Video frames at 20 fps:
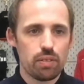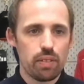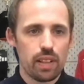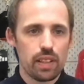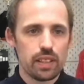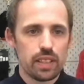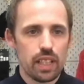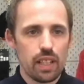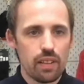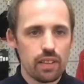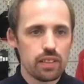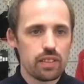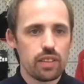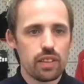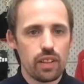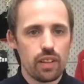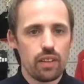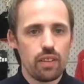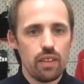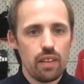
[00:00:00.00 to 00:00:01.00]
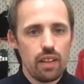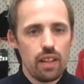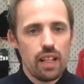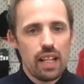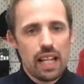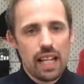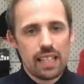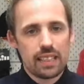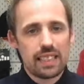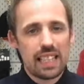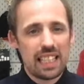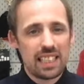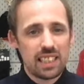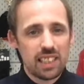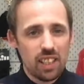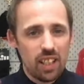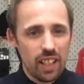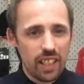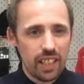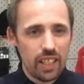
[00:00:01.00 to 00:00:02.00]
whereas the OS2 has that
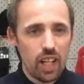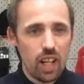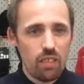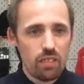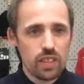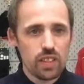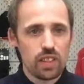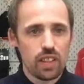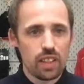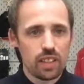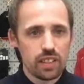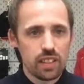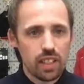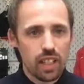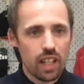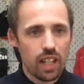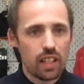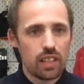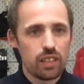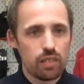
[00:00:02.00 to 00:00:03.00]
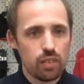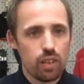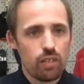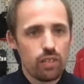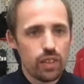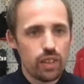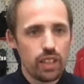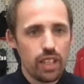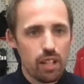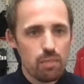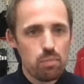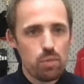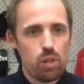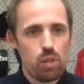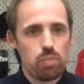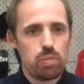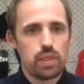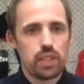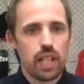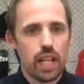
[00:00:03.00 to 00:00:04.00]
slightly oversized cut to offer you that
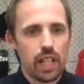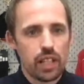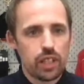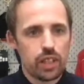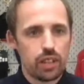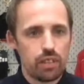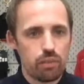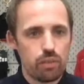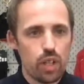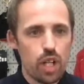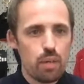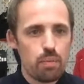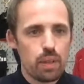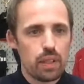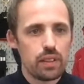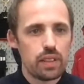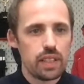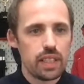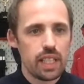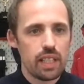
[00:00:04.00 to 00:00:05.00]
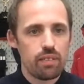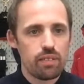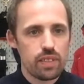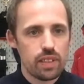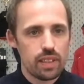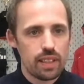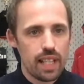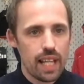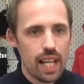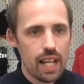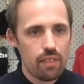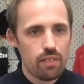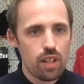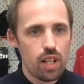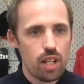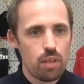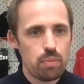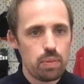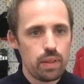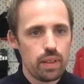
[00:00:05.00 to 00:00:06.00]
more protection, room underneath to layer
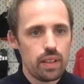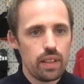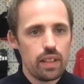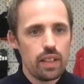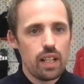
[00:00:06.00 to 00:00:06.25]
up.